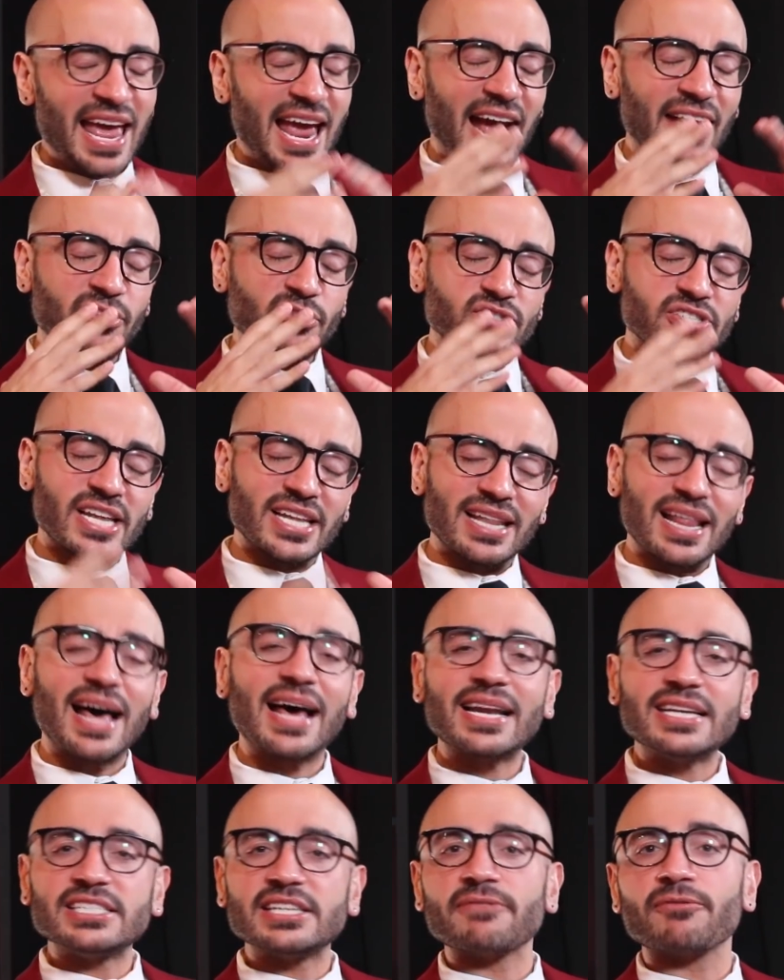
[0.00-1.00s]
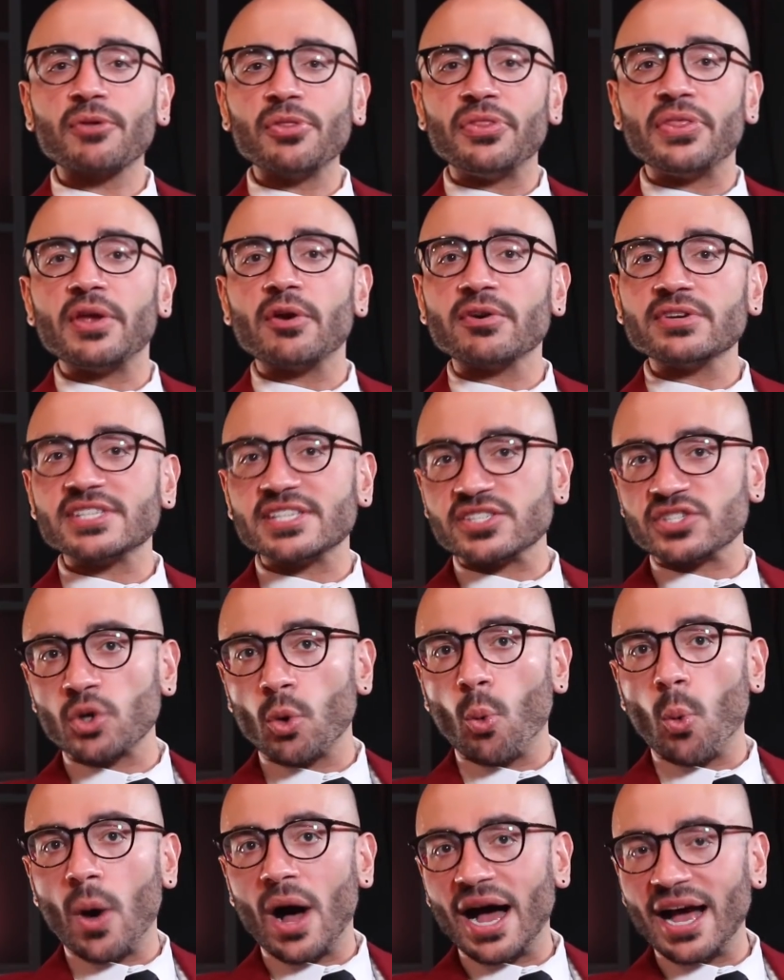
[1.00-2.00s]
And there's a lot of different theories as
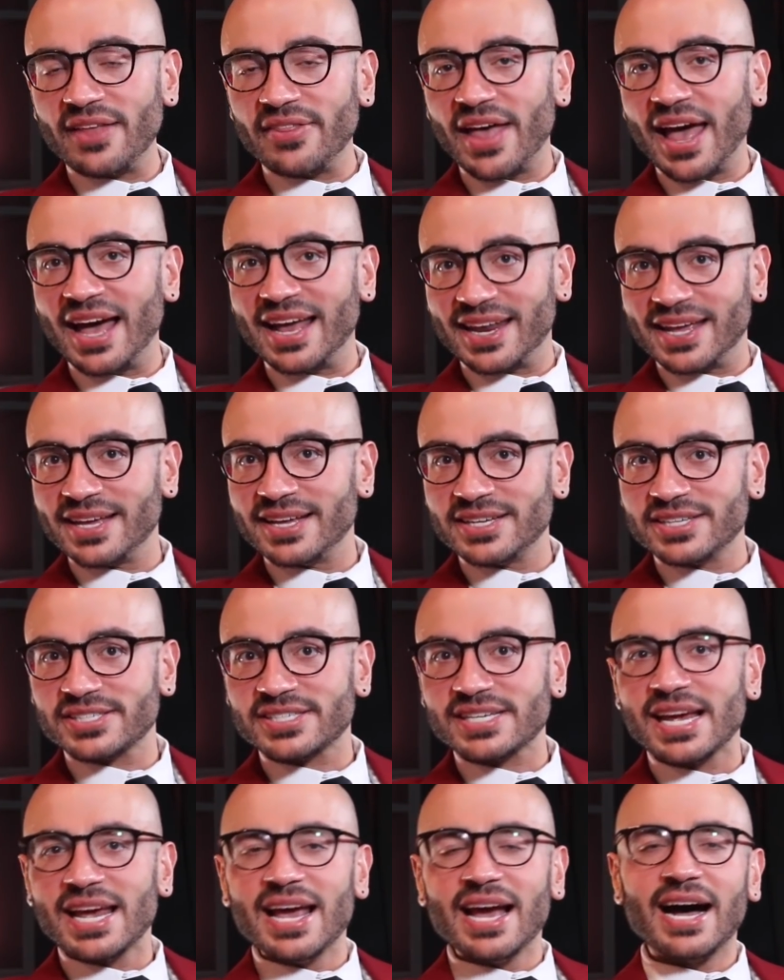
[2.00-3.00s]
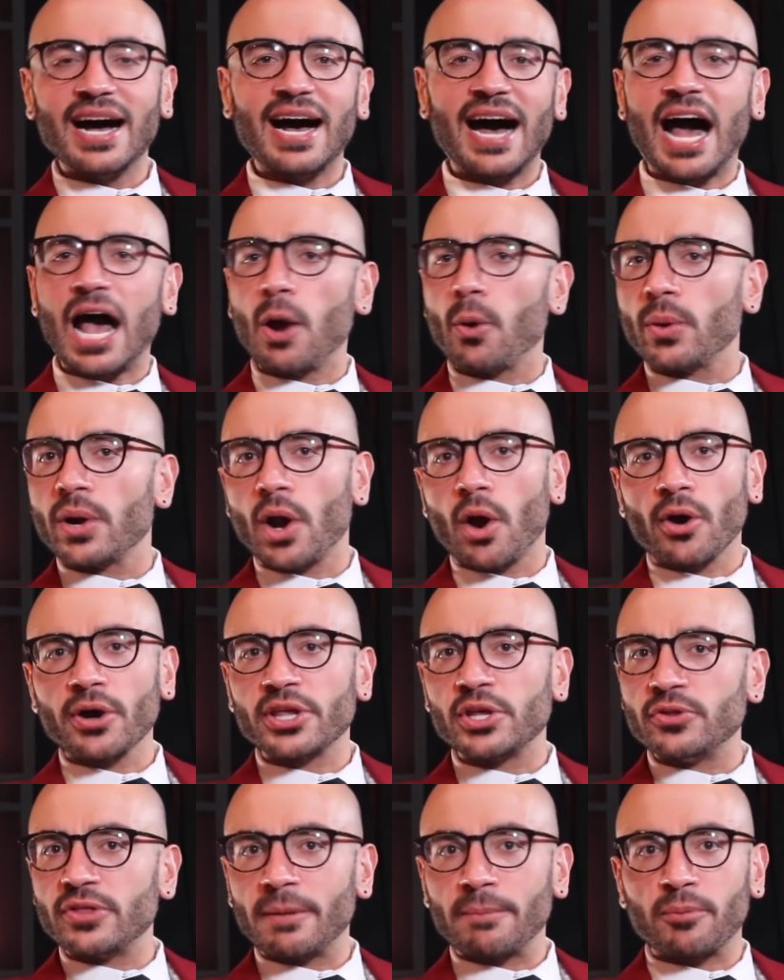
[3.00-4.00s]
to why that is. I would
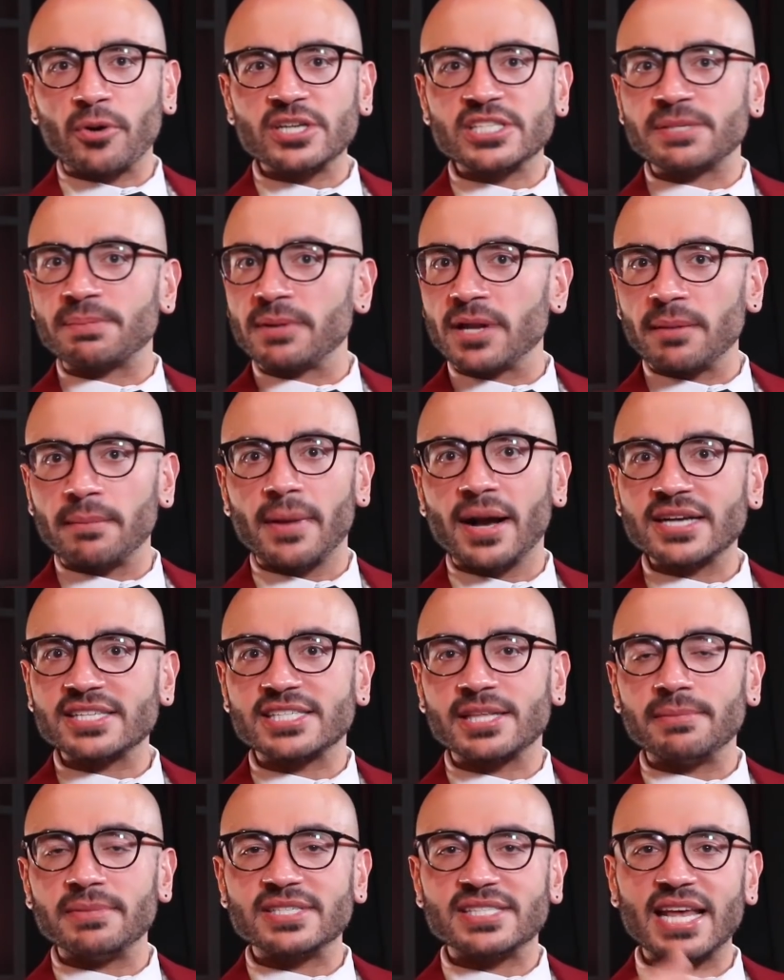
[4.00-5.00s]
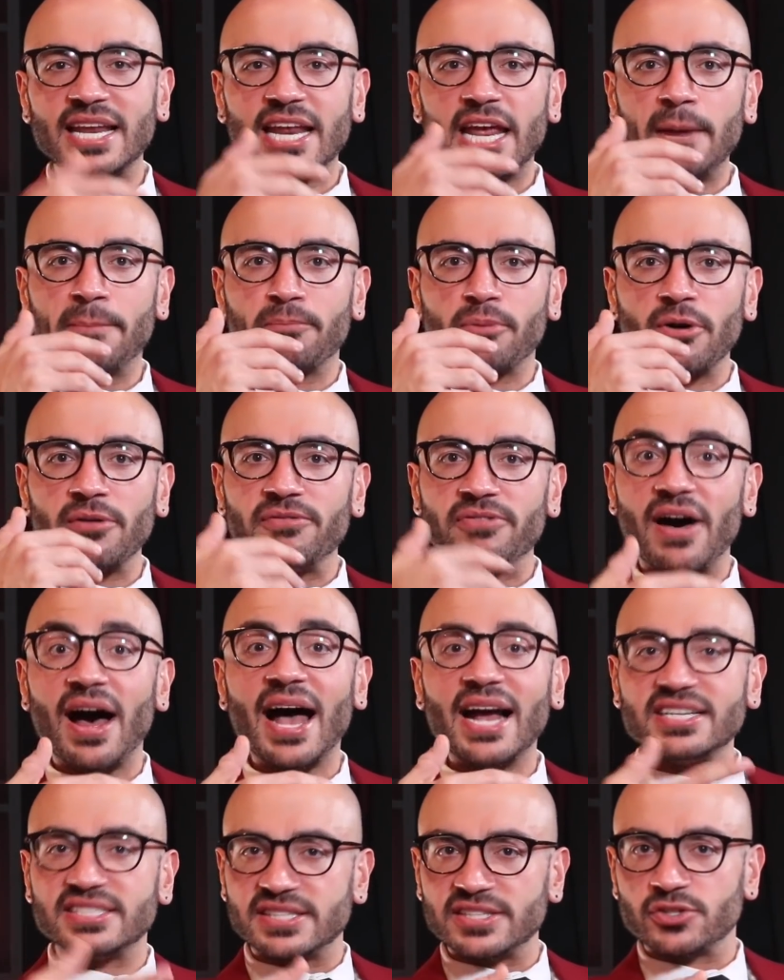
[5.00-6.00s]
argue that principal amongst them is that it
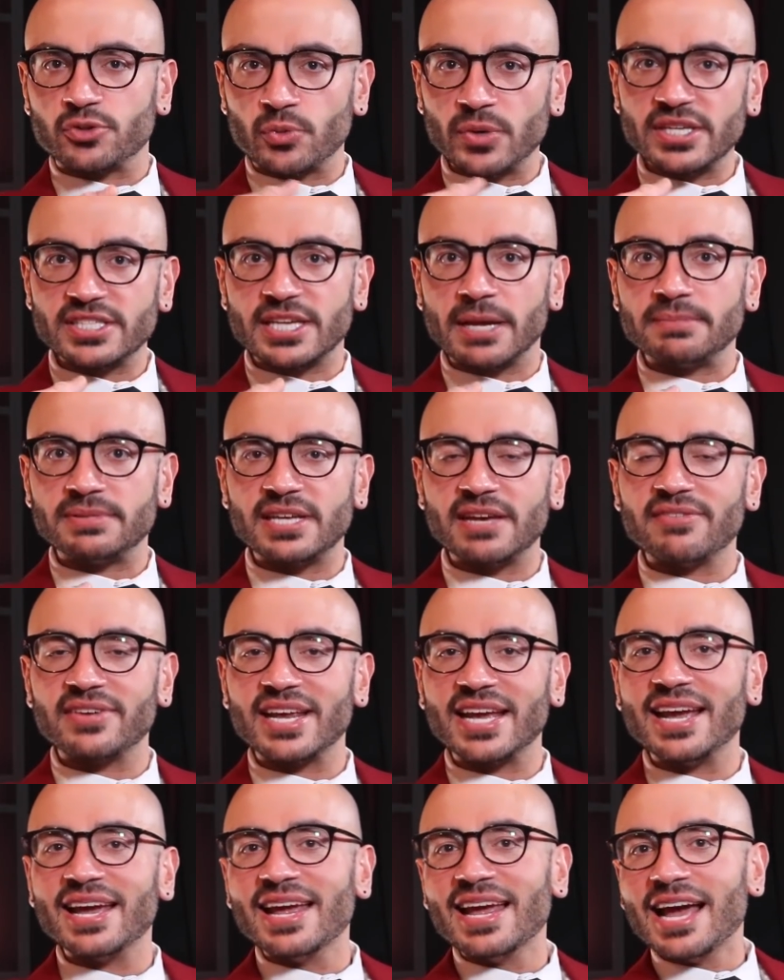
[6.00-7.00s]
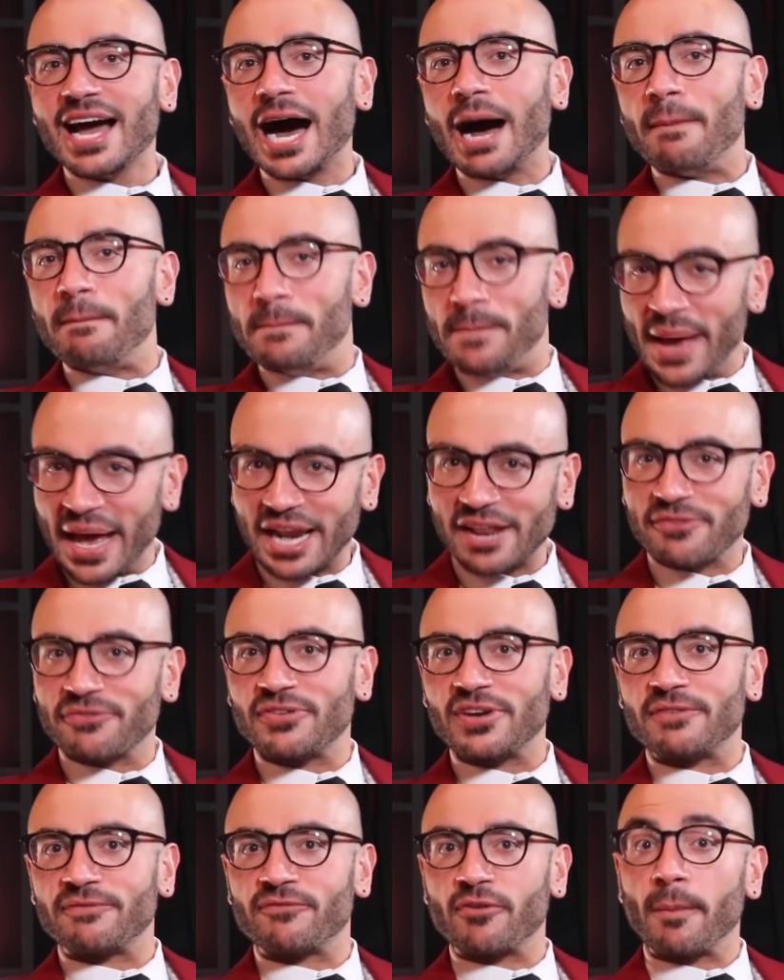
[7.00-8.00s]
provides this receptivity a
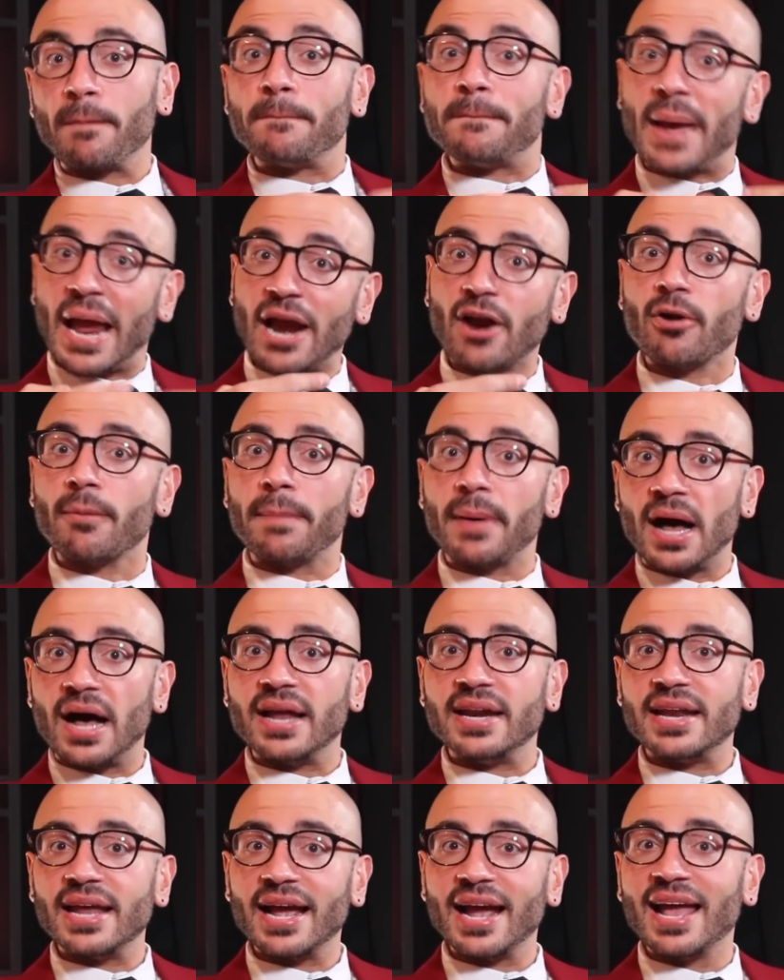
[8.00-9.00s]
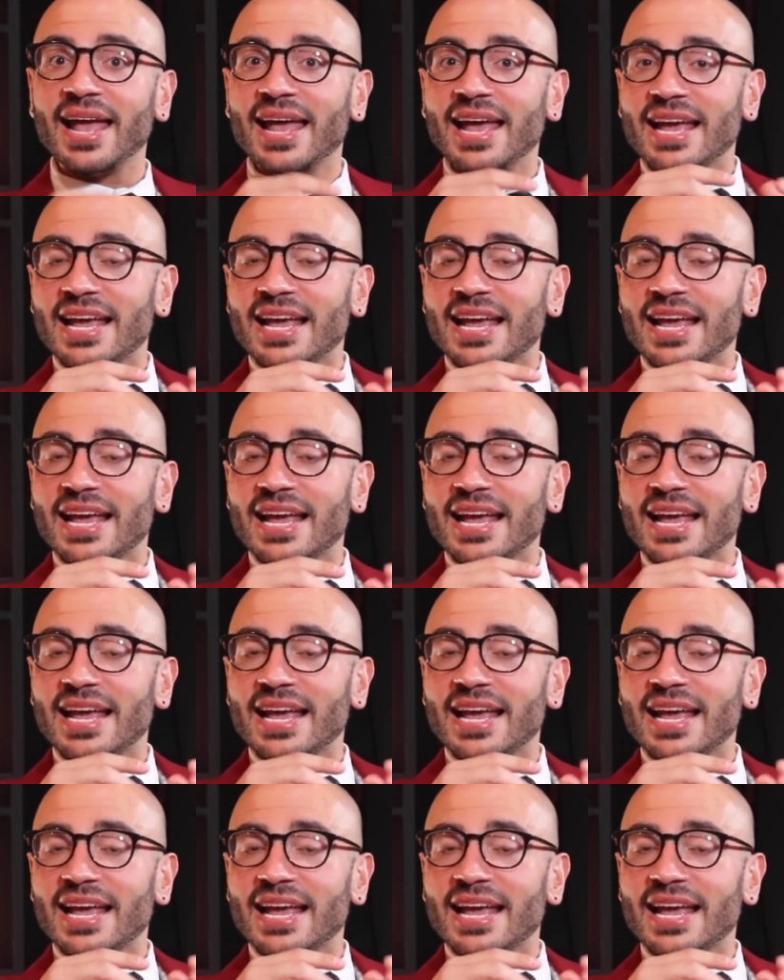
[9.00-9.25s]
benefit for pair bonding